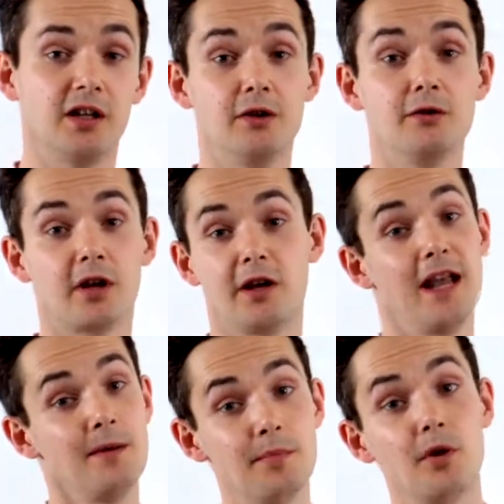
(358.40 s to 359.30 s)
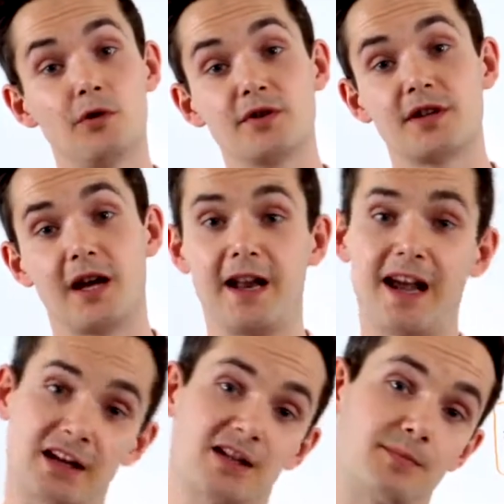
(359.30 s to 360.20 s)
you can import and
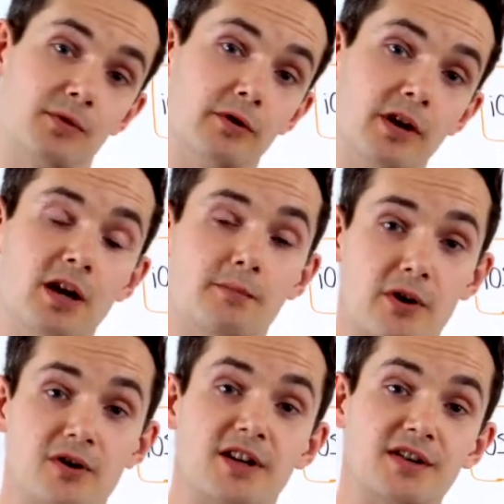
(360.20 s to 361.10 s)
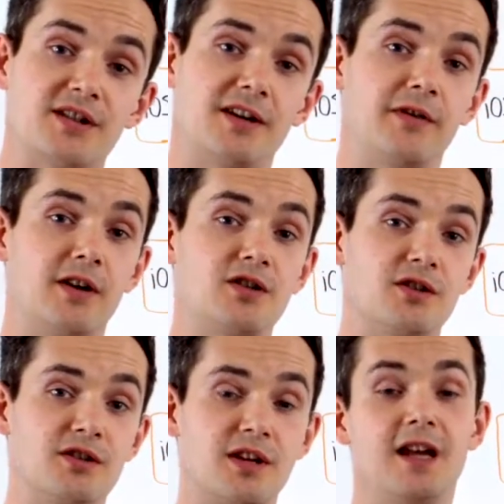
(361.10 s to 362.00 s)
export process
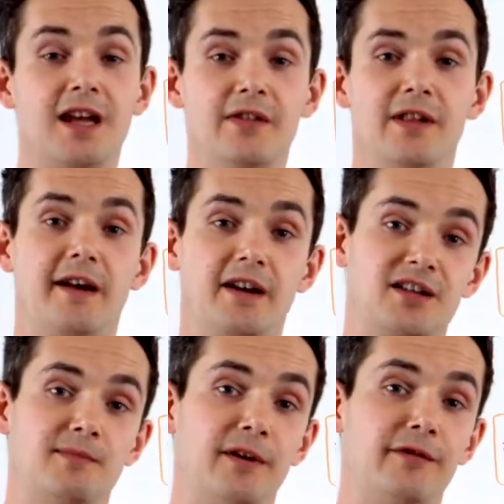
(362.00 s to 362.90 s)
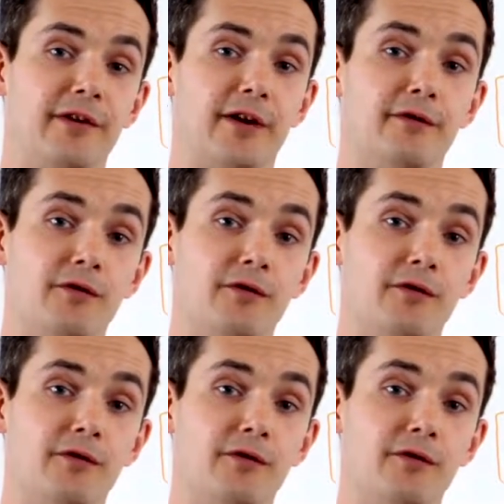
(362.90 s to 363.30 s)
definitions in that XML file